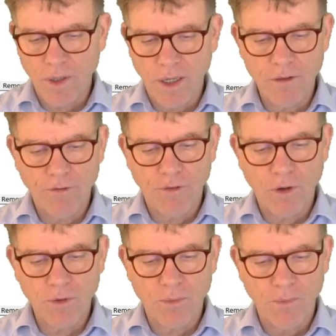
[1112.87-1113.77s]
And
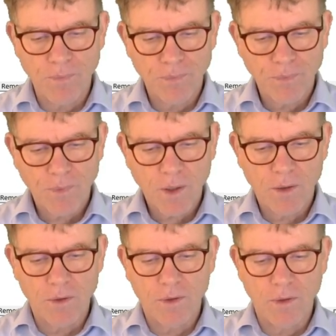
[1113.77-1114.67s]
for
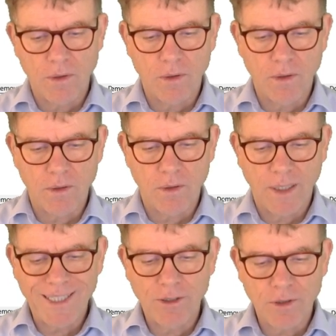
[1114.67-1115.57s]
the
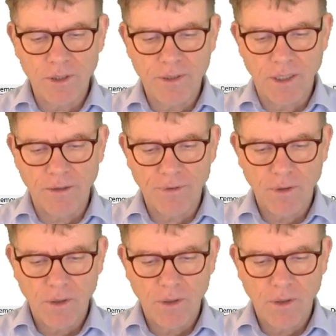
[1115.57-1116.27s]
header itself,